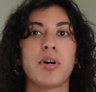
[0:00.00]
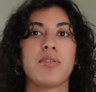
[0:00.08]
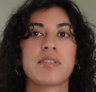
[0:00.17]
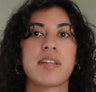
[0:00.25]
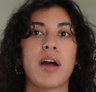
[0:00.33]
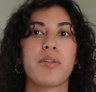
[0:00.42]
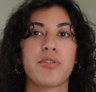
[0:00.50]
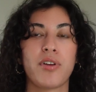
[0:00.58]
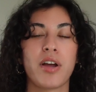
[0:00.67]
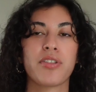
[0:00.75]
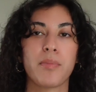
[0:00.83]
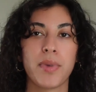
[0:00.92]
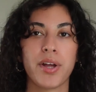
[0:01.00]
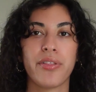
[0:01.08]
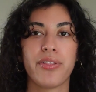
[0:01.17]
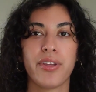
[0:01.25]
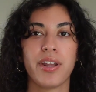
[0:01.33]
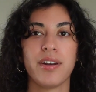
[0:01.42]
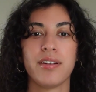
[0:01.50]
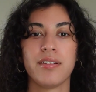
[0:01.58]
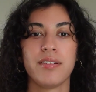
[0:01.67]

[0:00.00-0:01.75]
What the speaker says: posts out throughout the month than